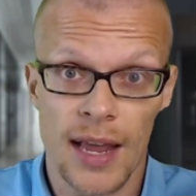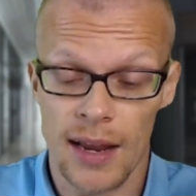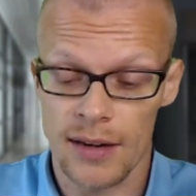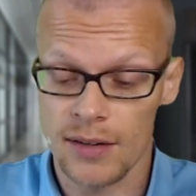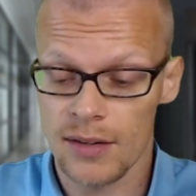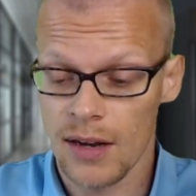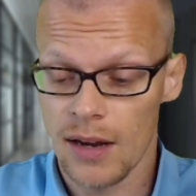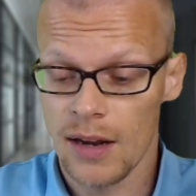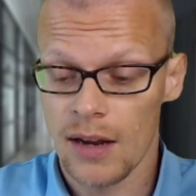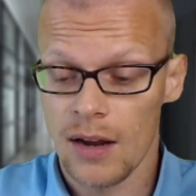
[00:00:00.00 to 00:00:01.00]
And
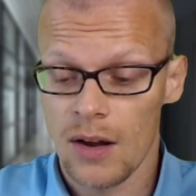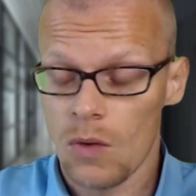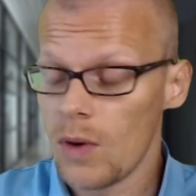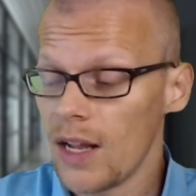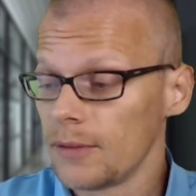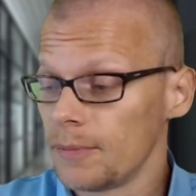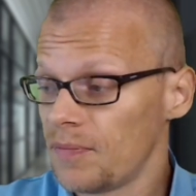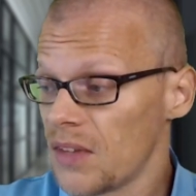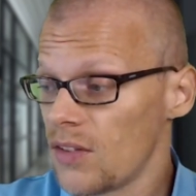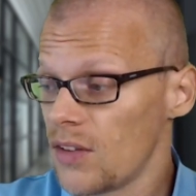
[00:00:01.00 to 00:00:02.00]
well,
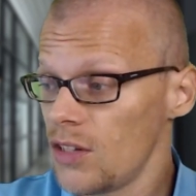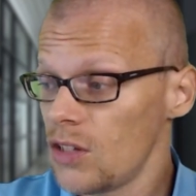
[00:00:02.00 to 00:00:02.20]
this